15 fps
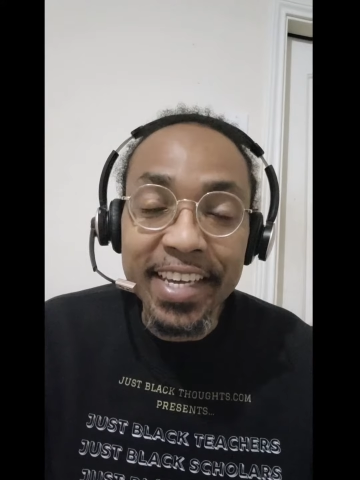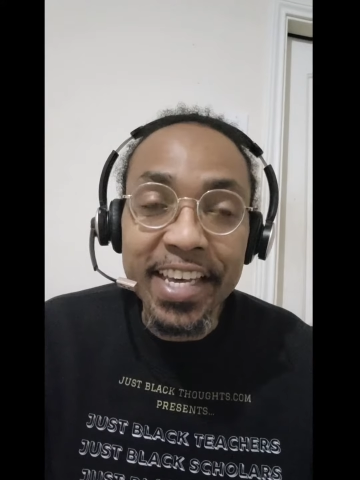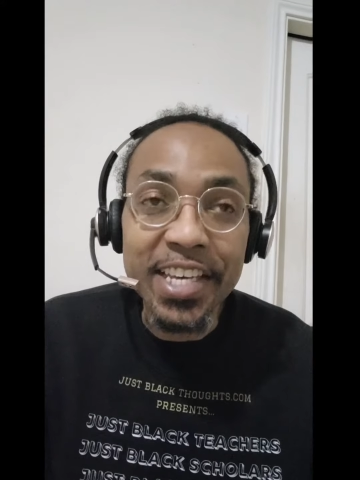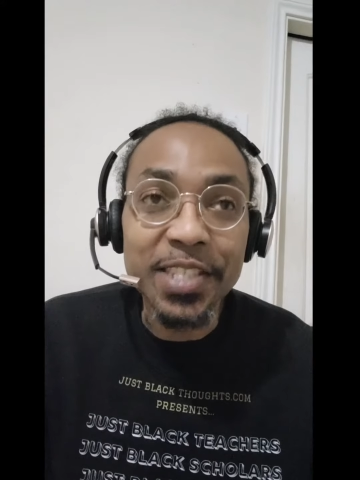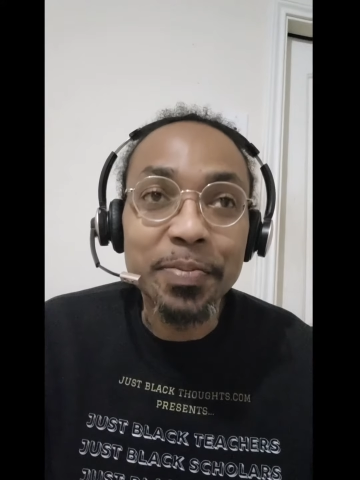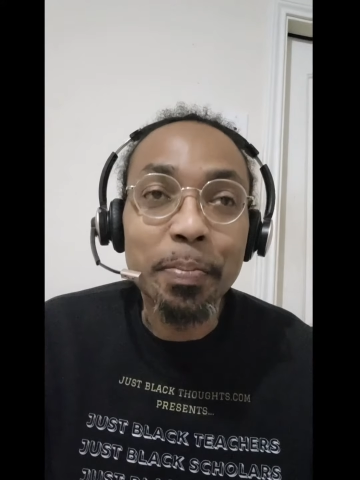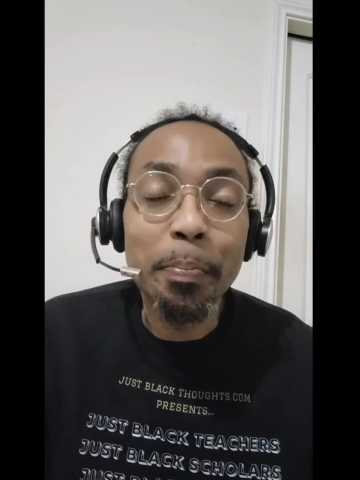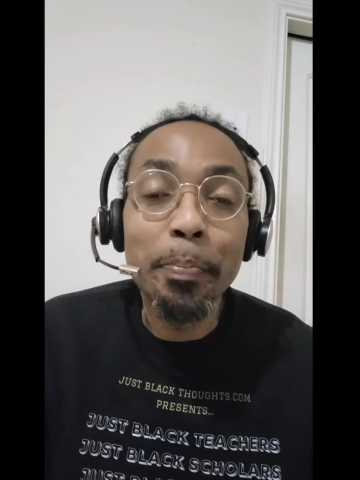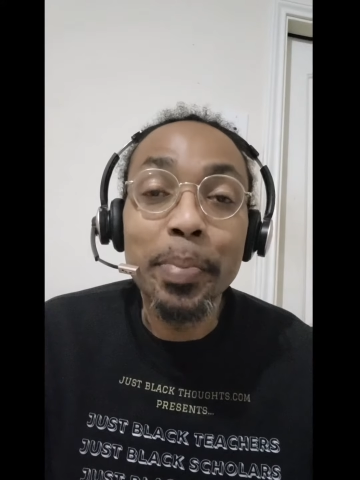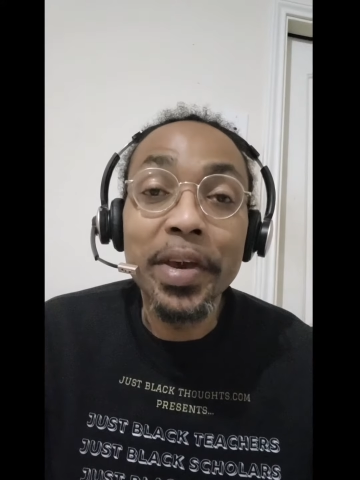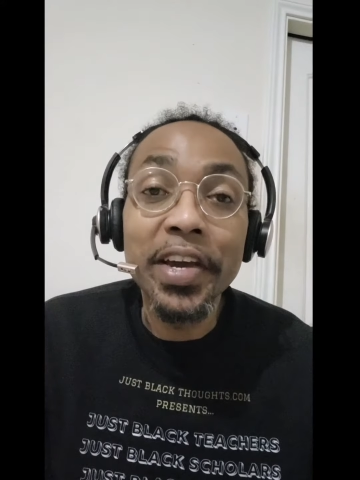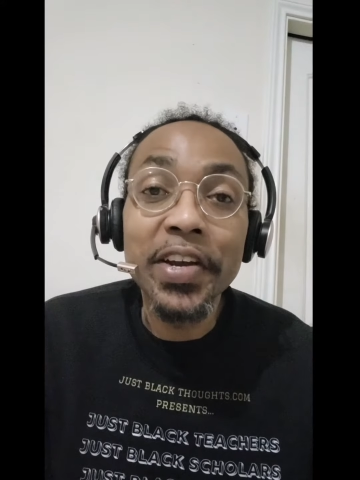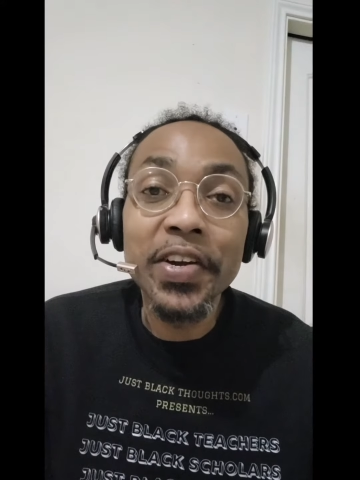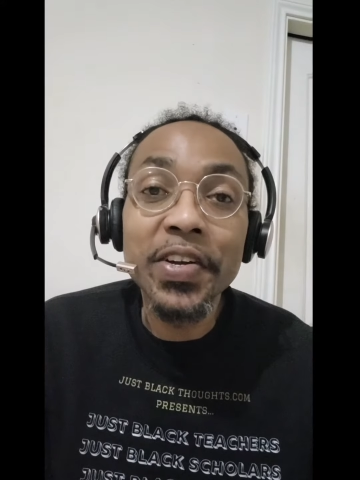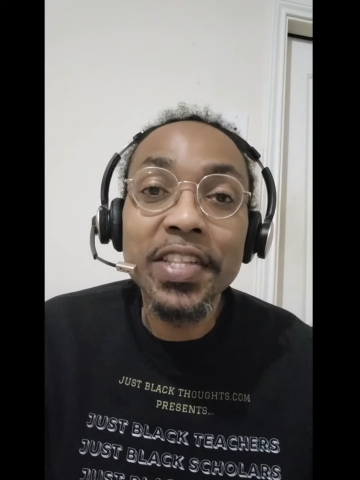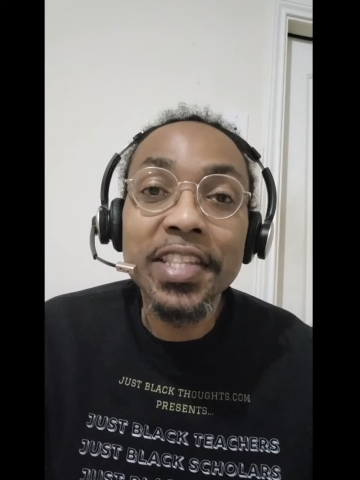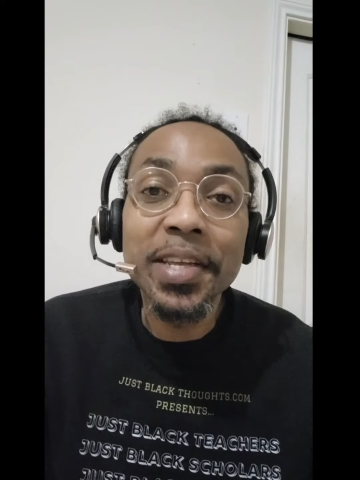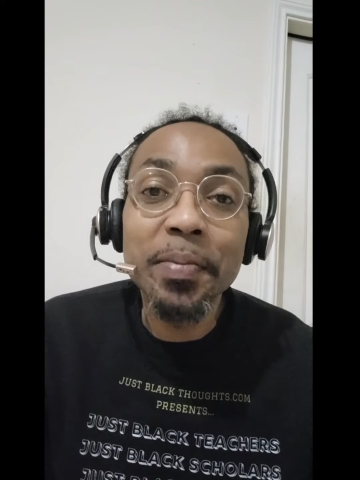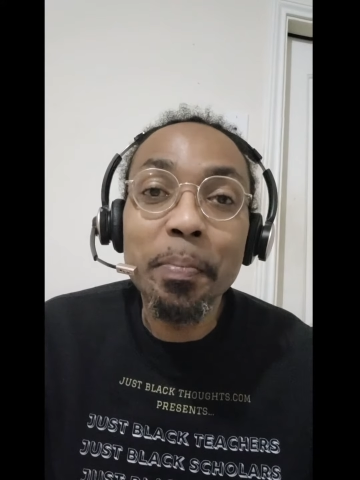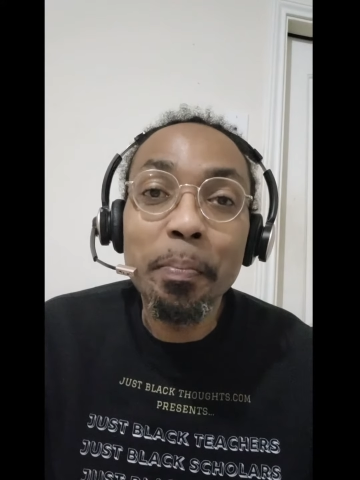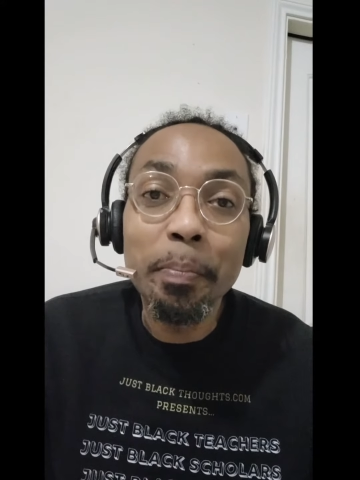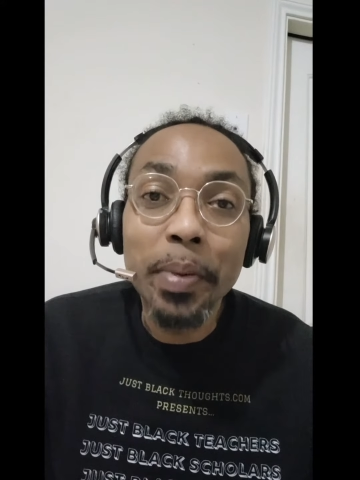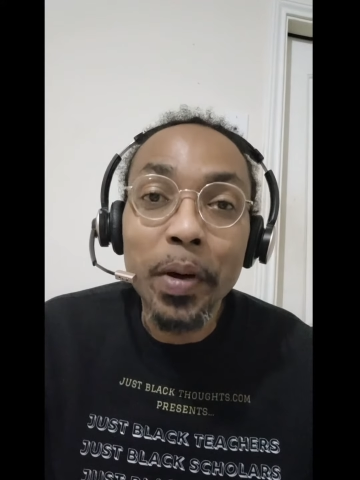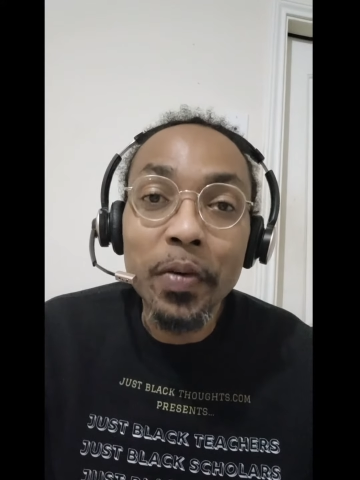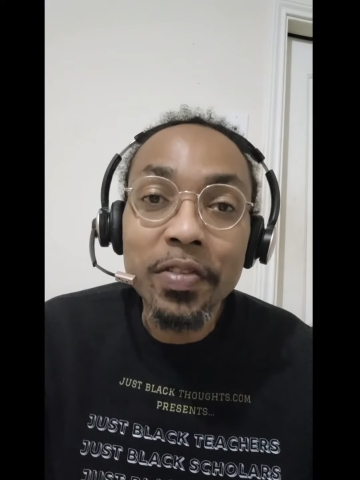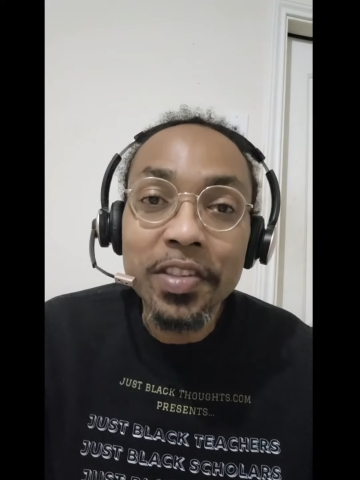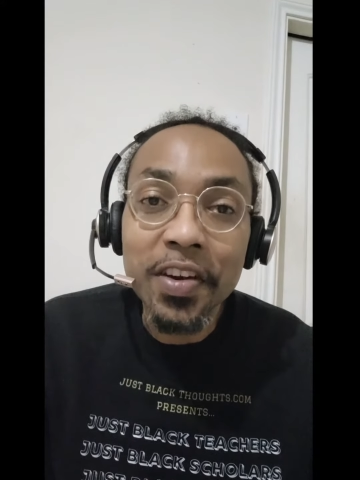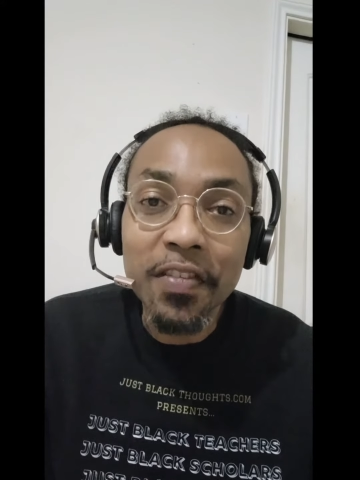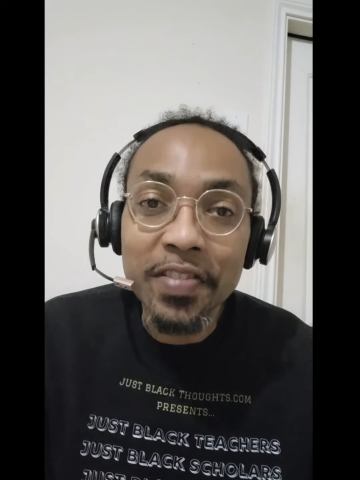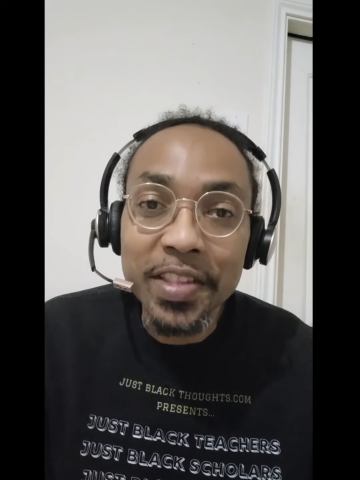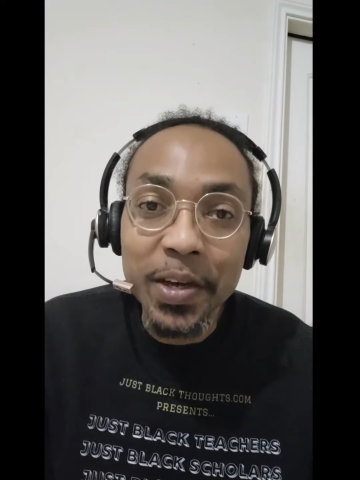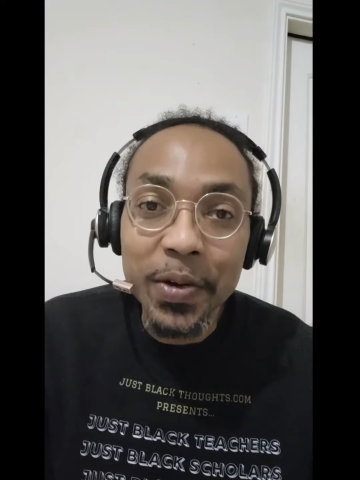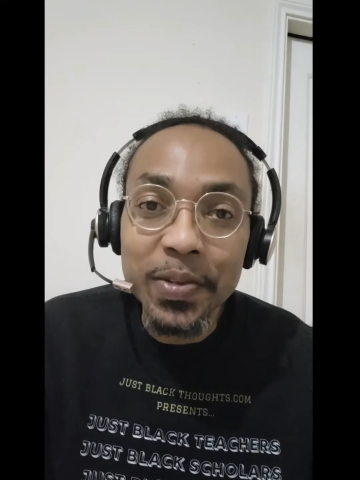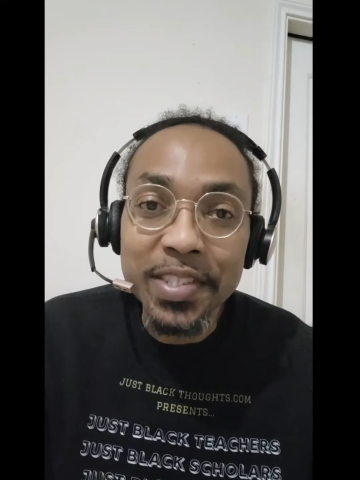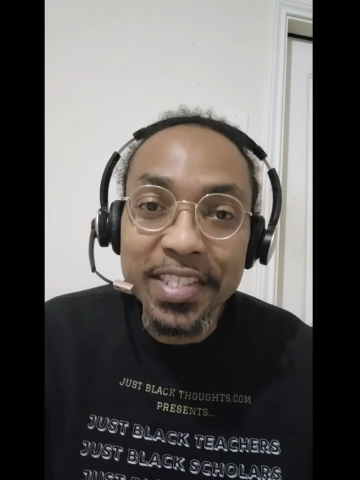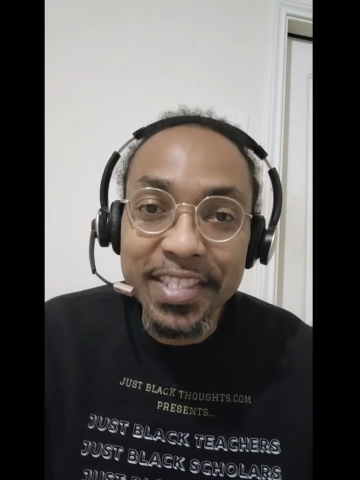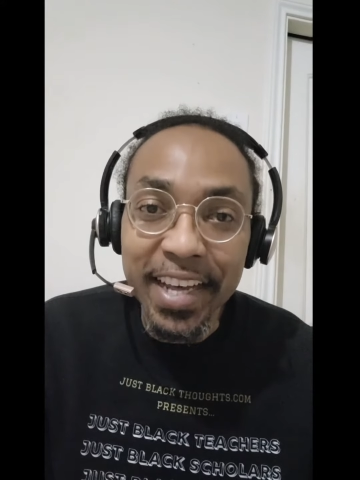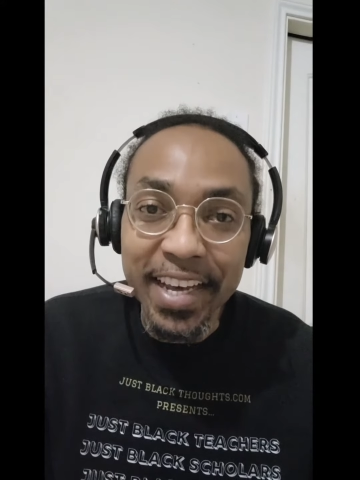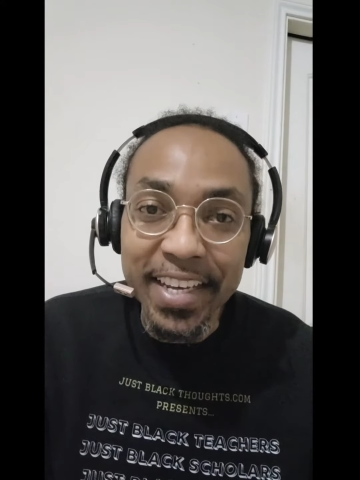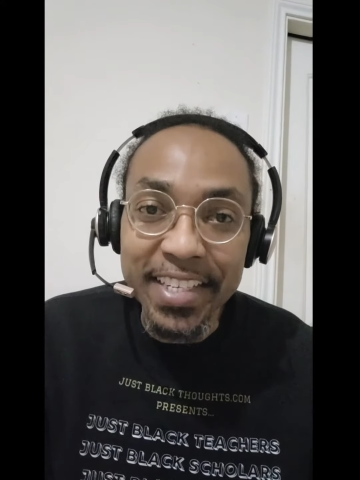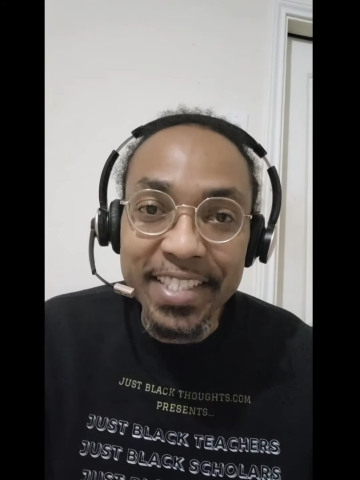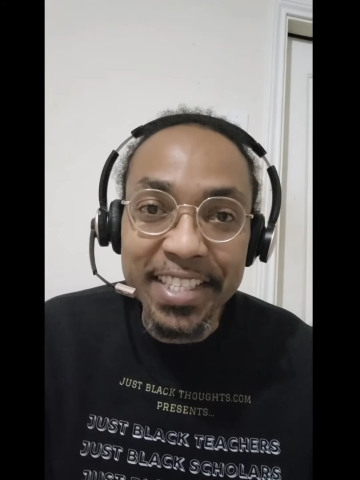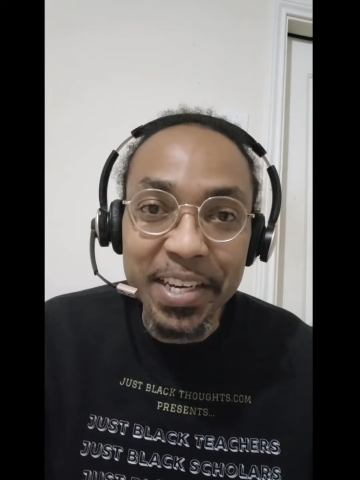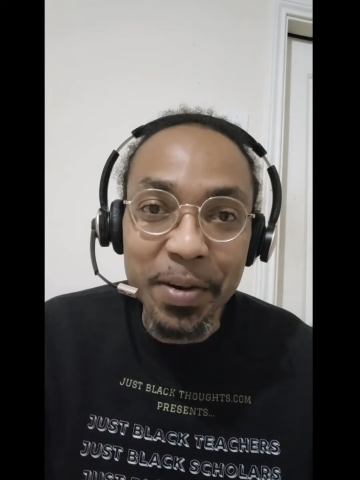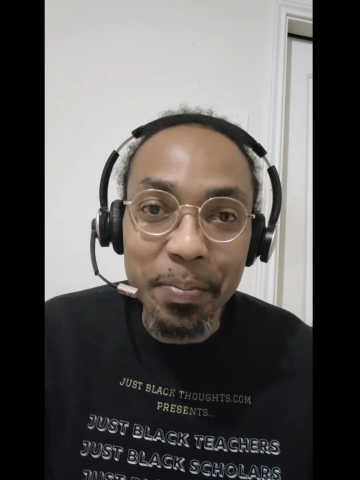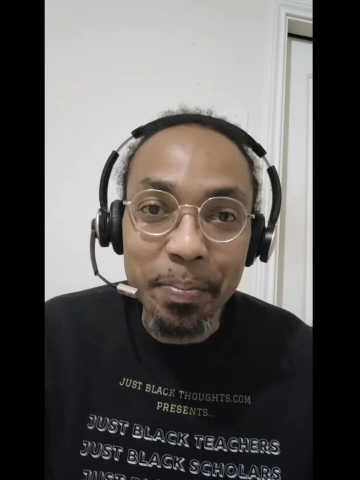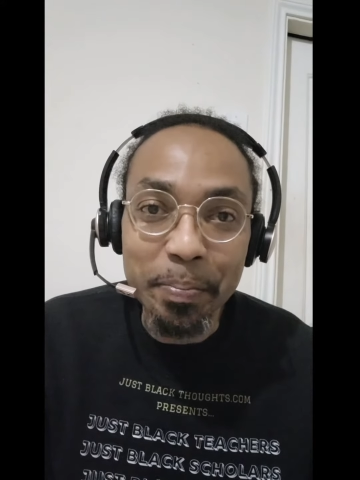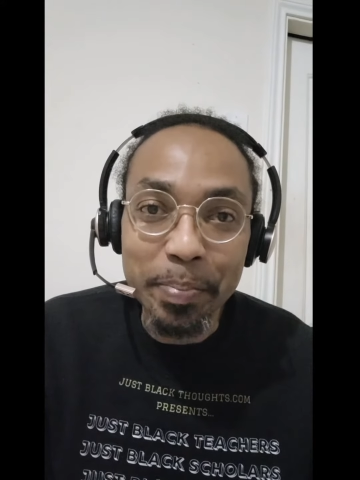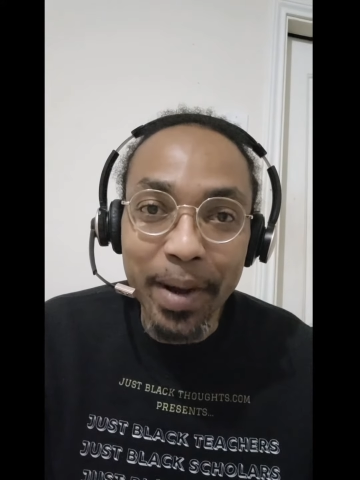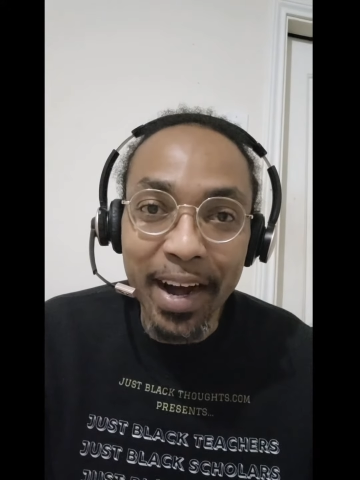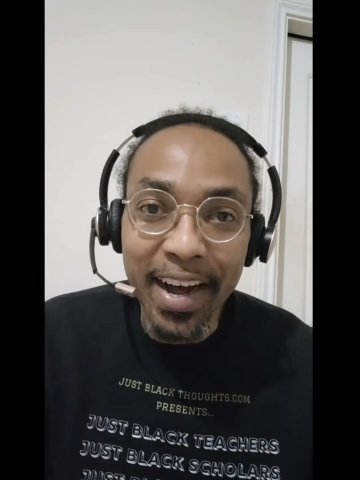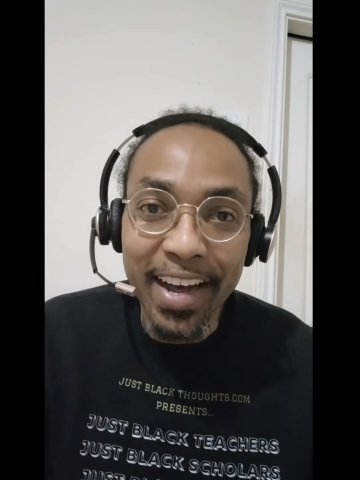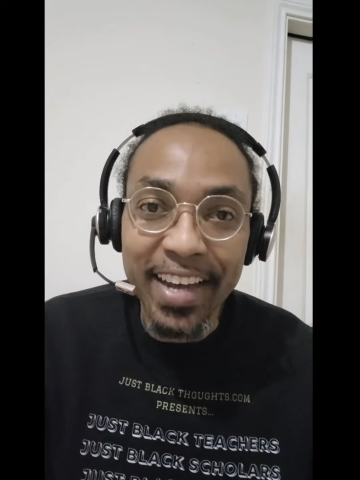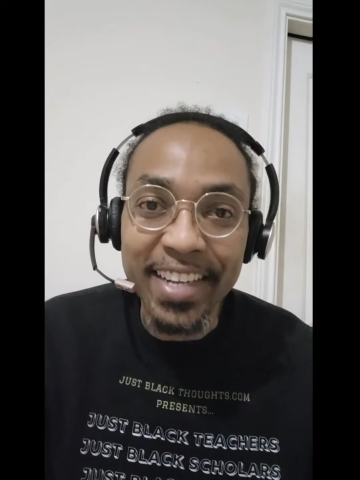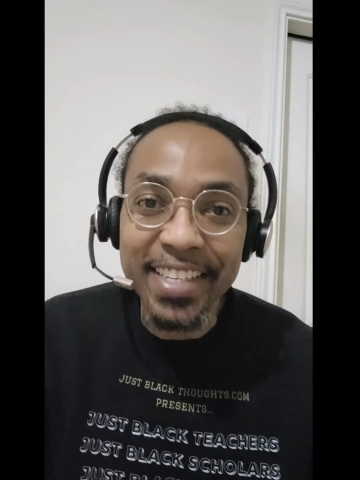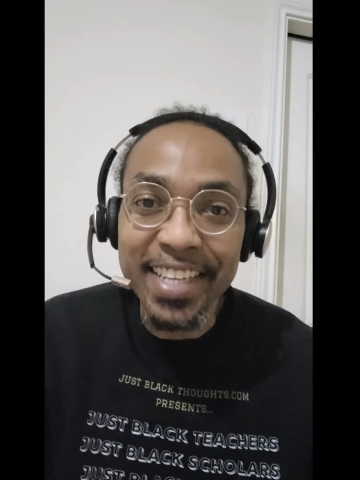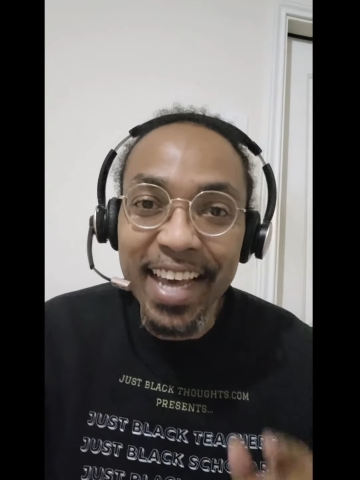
is bigger than both of those days combined.